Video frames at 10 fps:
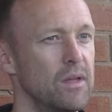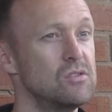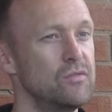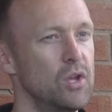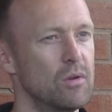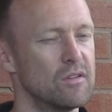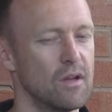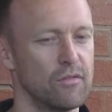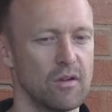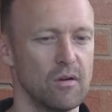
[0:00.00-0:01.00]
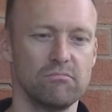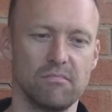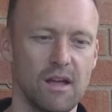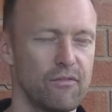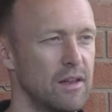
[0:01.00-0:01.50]
interview and stuff. So
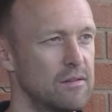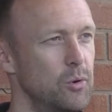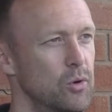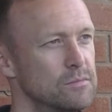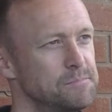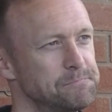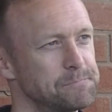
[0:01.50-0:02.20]
yeah, I feel it's important.